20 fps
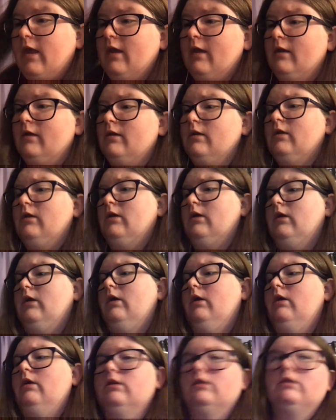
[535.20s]
and
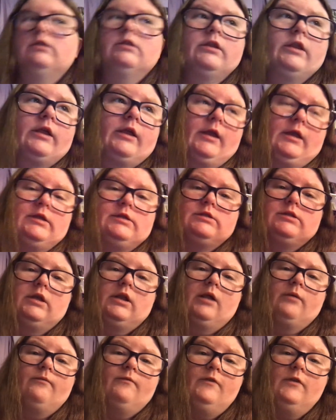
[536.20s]
like I
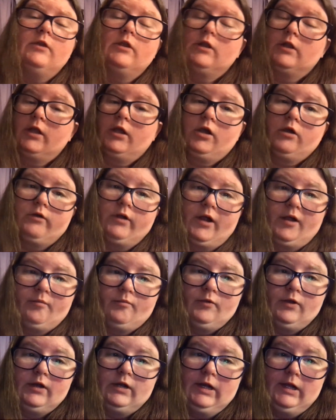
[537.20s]
said, I'm feeling like
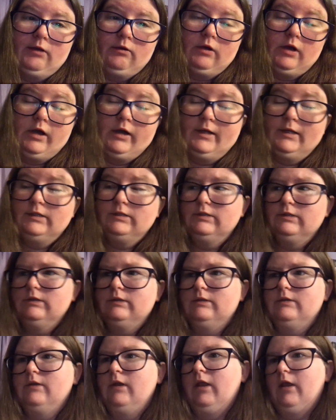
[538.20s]
crap right now,
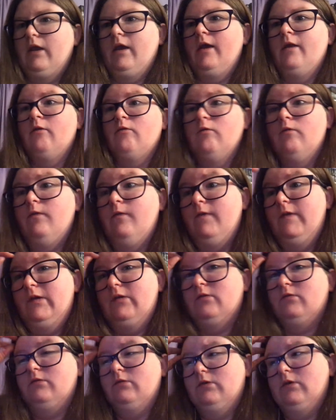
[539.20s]
guys. Like, I don't
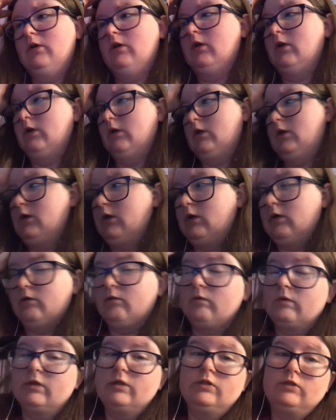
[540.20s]
feel
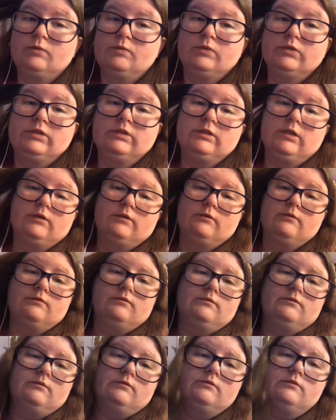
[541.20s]
100%.
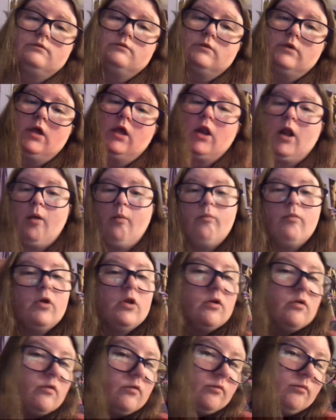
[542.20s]
And I'm
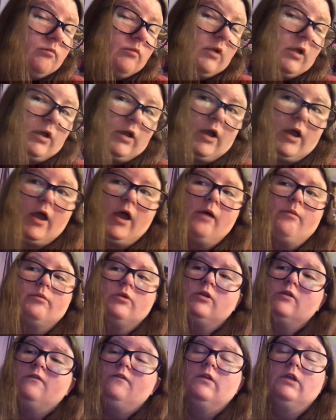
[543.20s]
gonna, like, I,
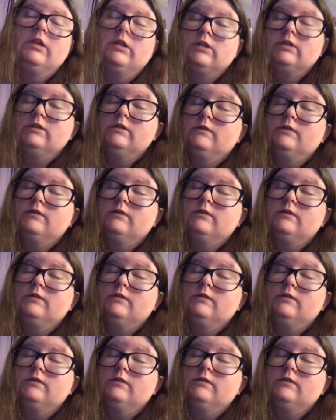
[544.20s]
I'm gonna feel like